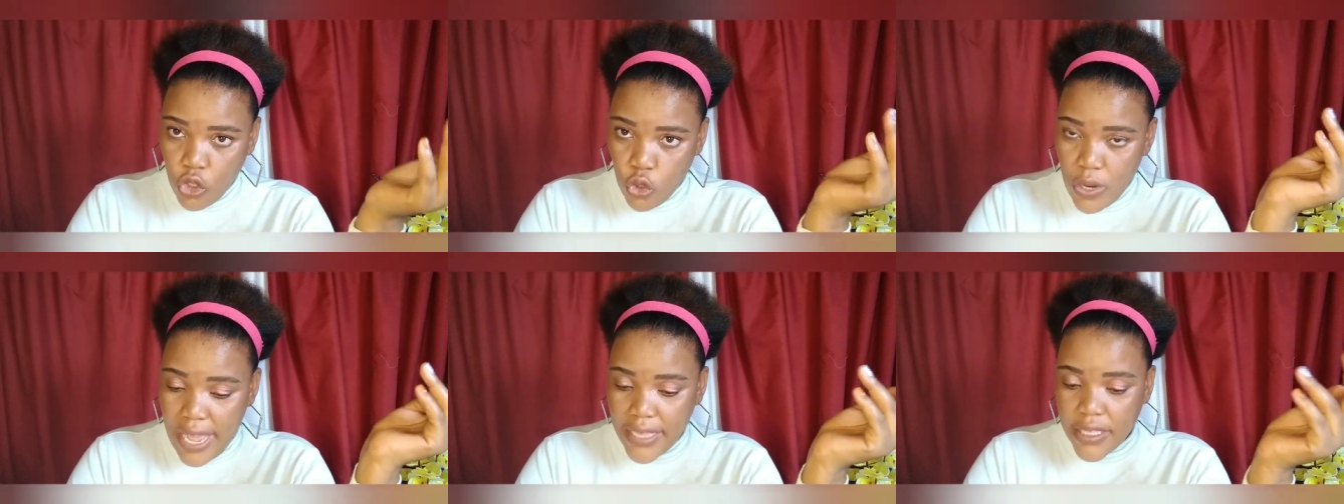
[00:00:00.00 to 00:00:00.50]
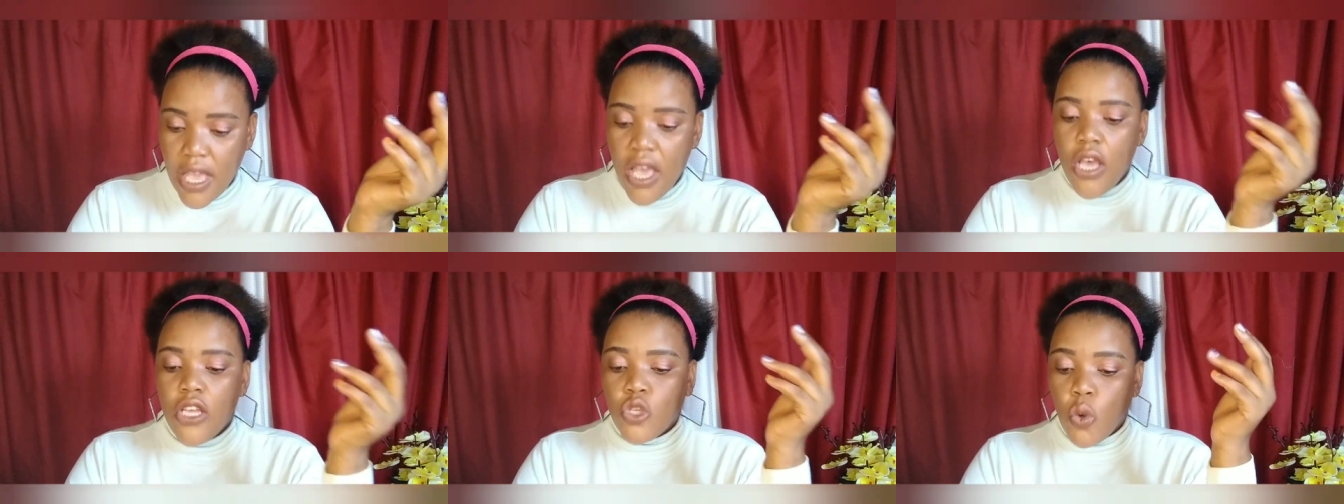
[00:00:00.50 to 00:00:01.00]
you guys
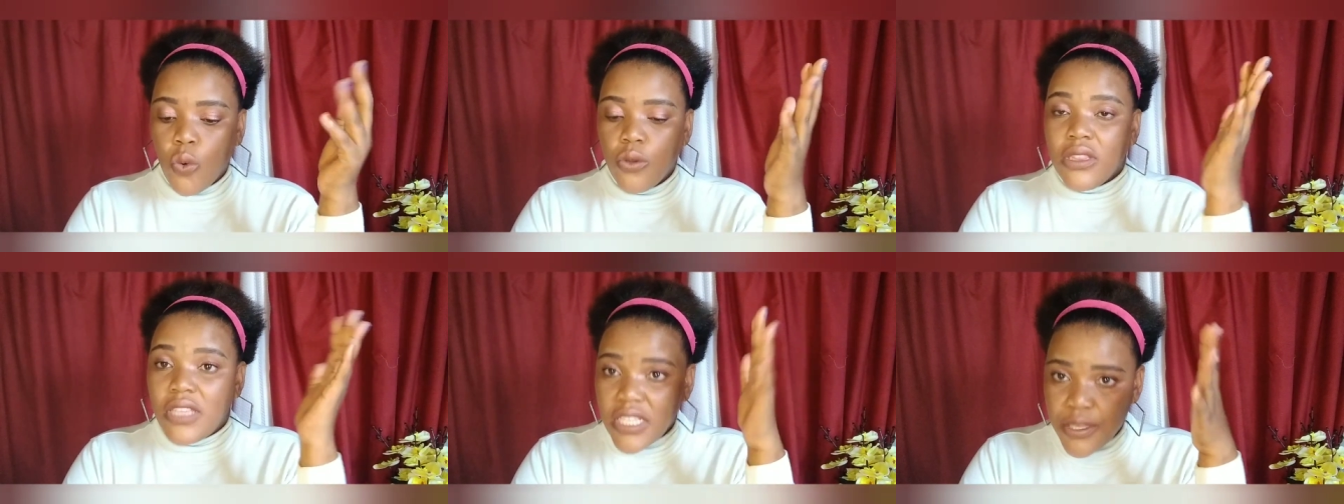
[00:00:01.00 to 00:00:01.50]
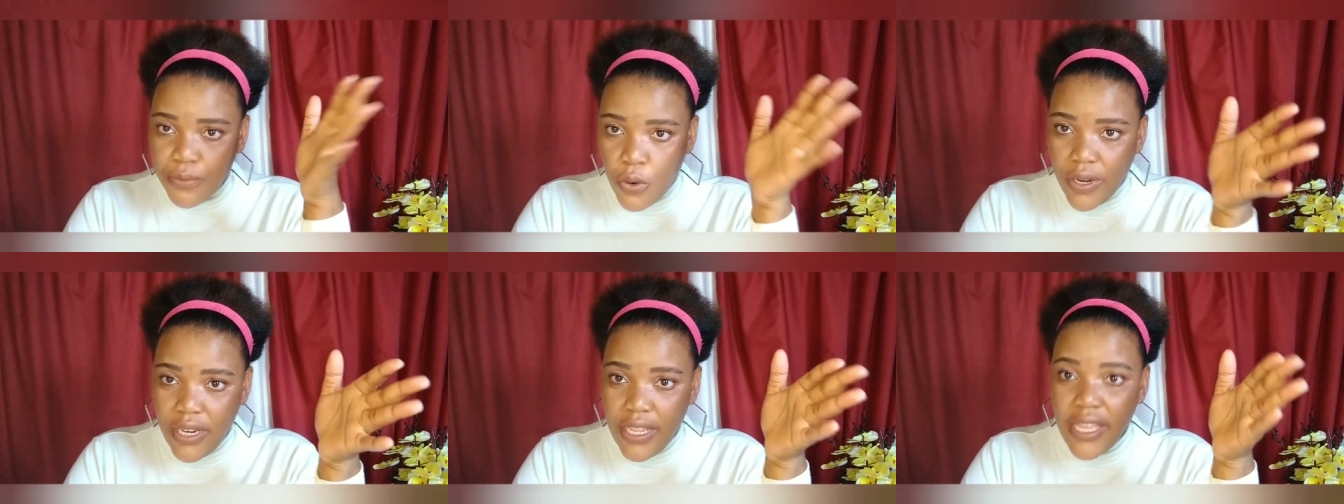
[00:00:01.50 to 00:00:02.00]
so this
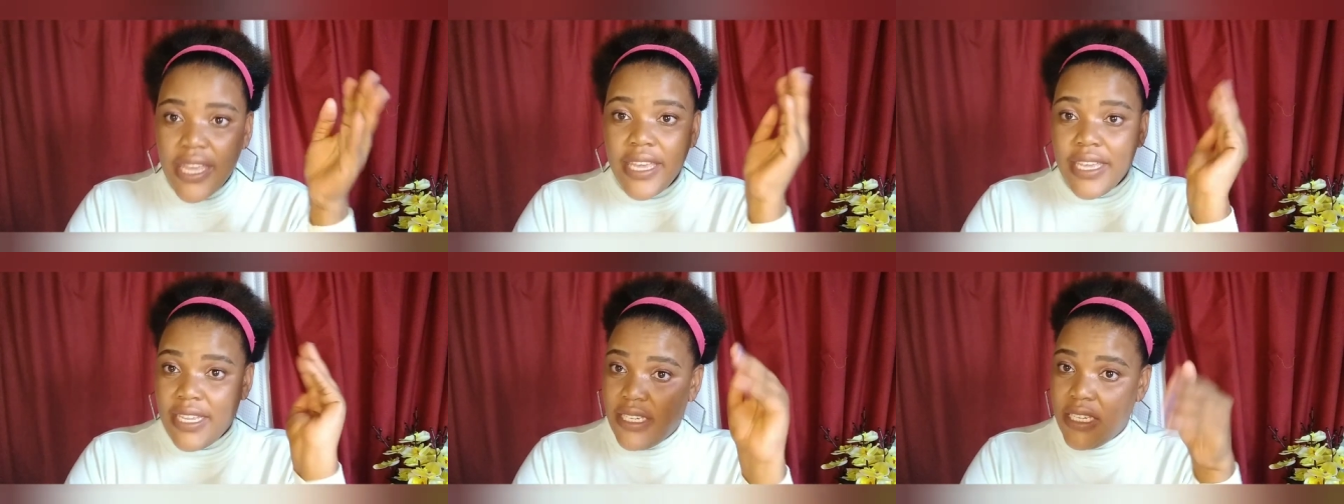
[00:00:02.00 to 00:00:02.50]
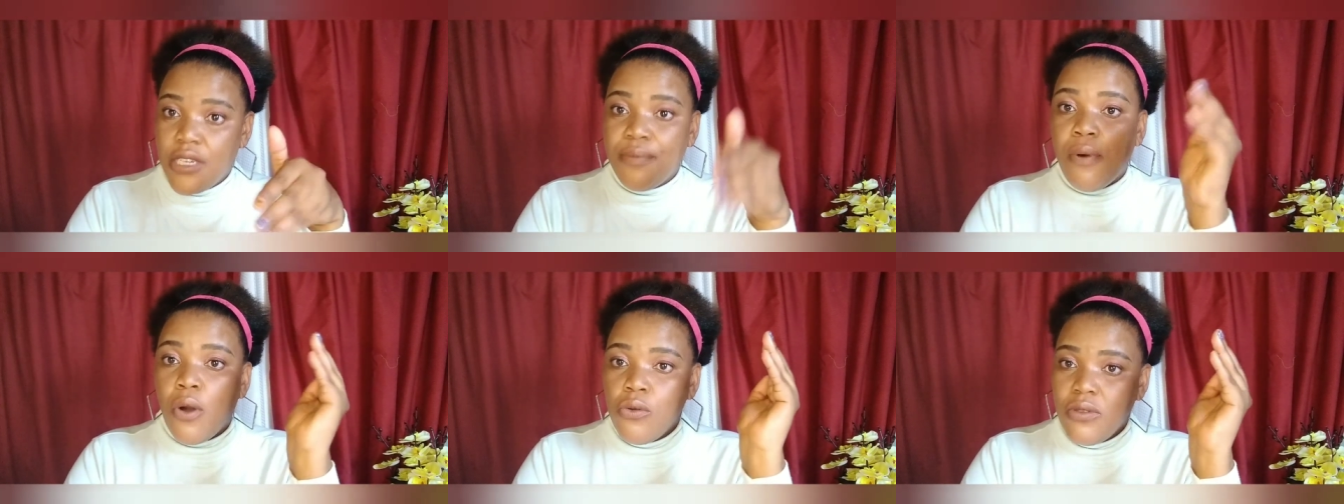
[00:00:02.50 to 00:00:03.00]
morning he did
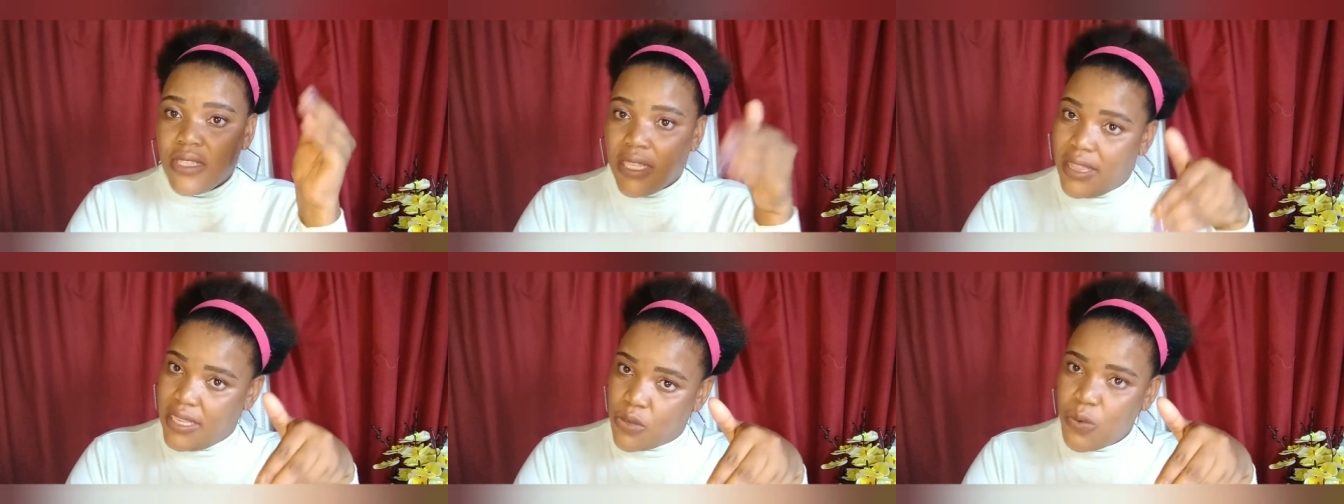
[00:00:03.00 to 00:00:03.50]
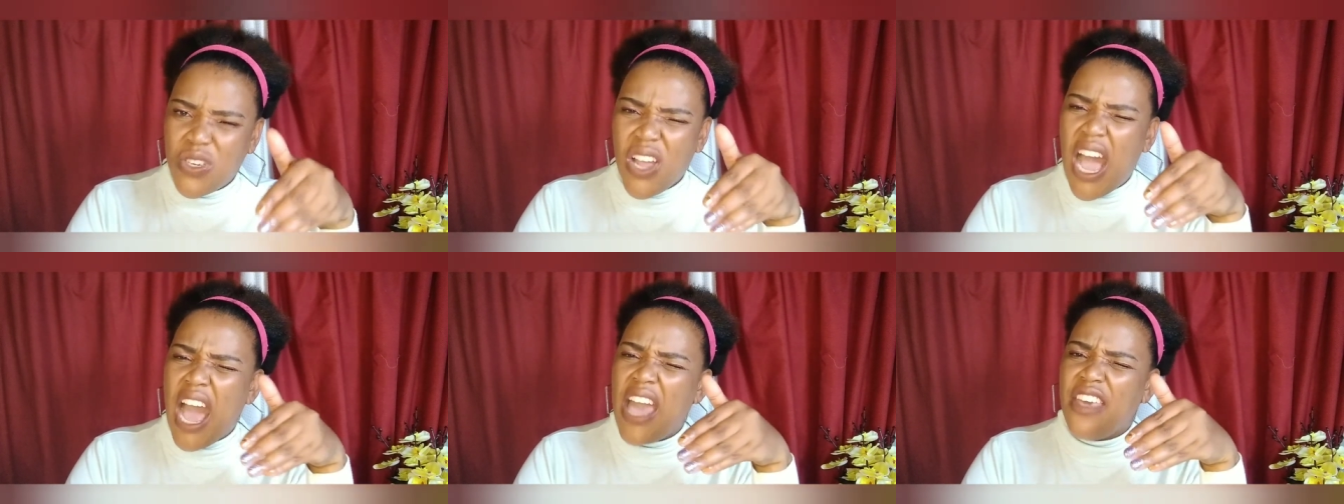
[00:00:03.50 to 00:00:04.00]
post this which
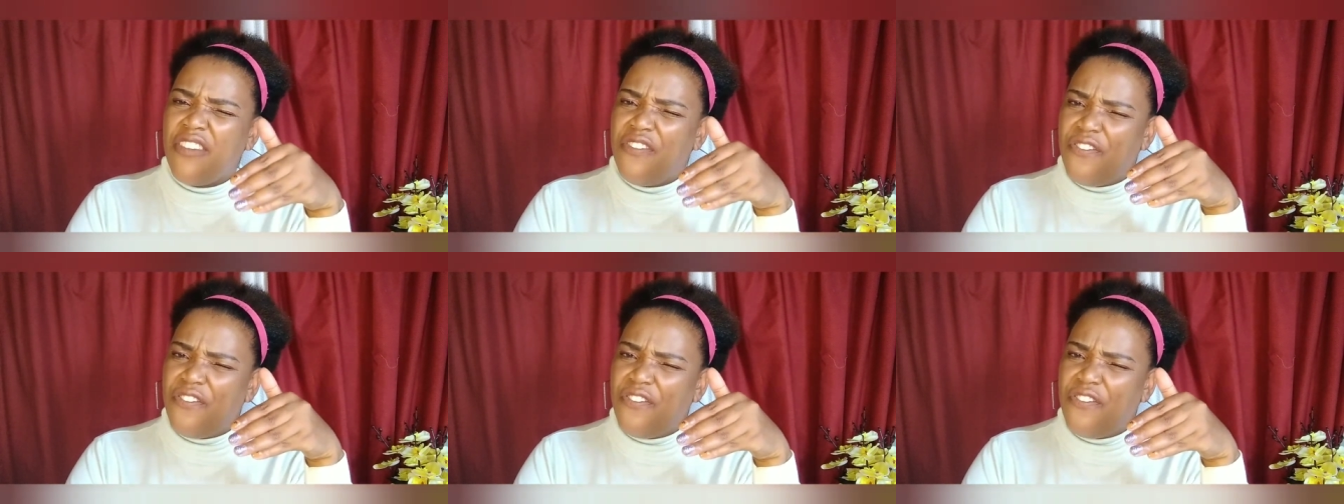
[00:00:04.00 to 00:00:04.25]
i